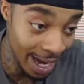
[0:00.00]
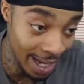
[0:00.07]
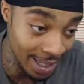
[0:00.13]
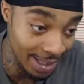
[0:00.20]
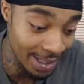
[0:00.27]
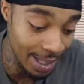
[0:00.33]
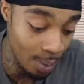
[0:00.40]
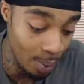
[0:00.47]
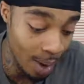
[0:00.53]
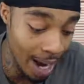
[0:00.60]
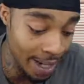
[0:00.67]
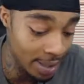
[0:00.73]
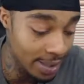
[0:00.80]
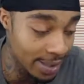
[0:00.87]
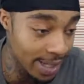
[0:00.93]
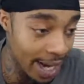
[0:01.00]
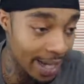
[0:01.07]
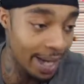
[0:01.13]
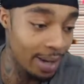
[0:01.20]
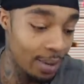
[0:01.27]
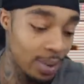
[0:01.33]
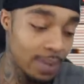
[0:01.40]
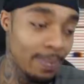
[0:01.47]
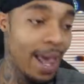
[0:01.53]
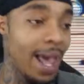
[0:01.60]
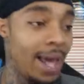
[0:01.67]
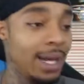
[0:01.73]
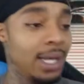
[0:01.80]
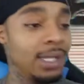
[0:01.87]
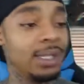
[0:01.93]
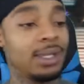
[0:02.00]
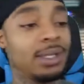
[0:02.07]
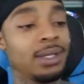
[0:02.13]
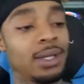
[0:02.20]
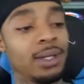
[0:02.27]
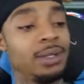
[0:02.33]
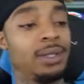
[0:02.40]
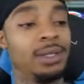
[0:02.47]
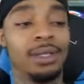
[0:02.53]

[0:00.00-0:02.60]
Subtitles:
I can see why they're saying that. It was mad easy, so.